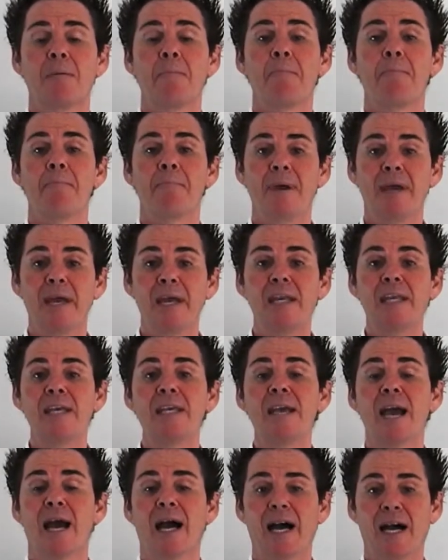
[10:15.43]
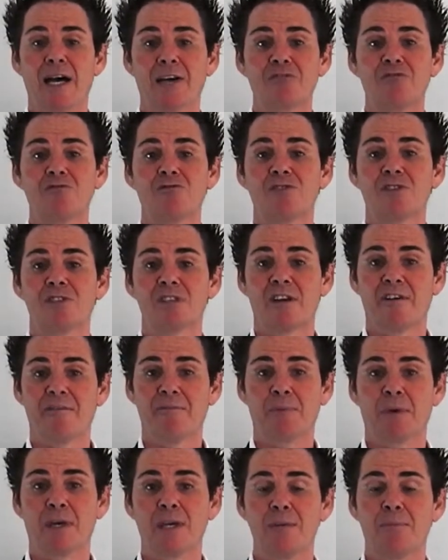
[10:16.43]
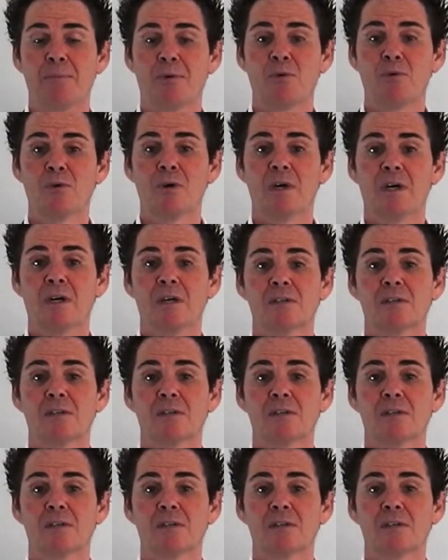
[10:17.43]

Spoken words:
many hundreds of people